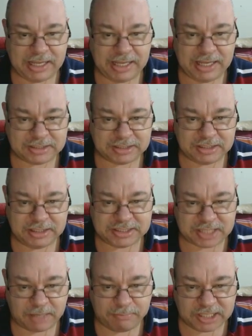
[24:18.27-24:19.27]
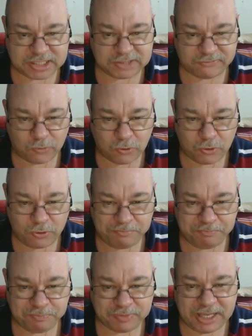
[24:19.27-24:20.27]
it is a +4.
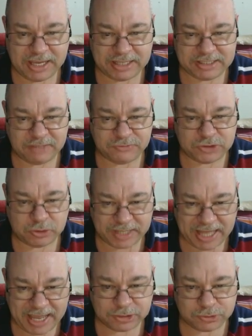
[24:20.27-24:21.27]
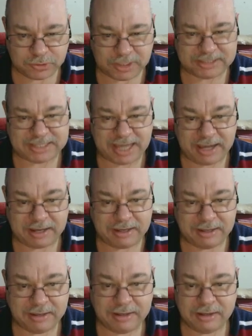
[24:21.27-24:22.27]
It gives you an extra
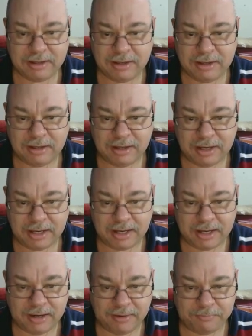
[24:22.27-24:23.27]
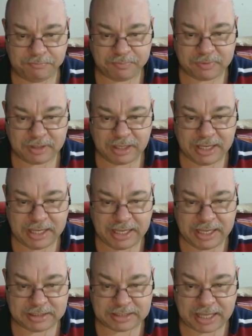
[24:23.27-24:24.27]
attack.
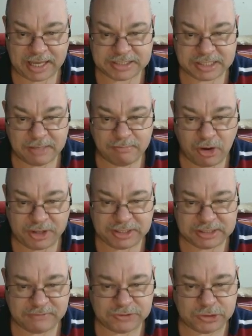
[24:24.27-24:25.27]
It has it